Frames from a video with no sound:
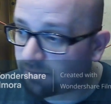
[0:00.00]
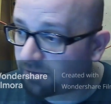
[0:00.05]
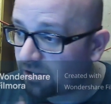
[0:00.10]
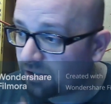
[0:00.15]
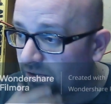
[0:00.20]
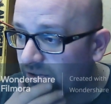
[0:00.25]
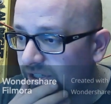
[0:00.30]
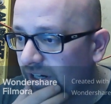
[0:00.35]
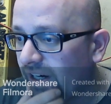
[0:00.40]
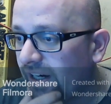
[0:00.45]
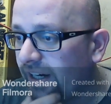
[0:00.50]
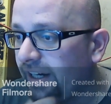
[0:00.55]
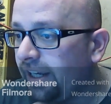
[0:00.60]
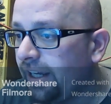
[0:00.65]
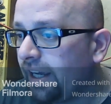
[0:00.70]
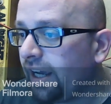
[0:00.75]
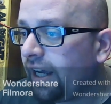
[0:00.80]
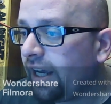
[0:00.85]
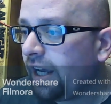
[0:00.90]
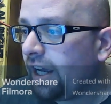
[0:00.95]
I'm so sorry.
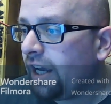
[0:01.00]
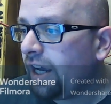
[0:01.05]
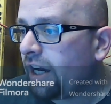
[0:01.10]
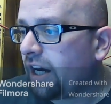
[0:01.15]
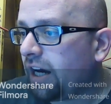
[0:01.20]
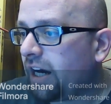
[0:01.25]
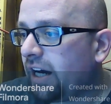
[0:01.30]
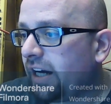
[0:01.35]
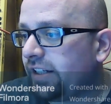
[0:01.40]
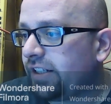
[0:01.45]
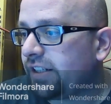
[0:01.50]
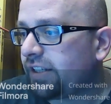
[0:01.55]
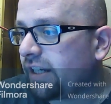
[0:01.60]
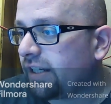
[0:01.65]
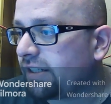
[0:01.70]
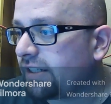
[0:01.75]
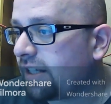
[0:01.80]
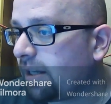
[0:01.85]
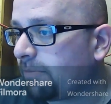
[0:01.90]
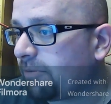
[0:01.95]
I just had
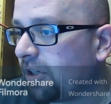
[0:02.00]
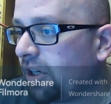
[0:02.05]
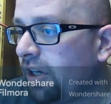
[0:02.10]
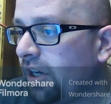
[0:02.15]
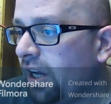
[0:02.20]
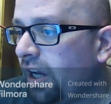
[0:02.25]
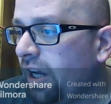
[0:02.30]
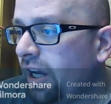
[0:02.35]
to step there.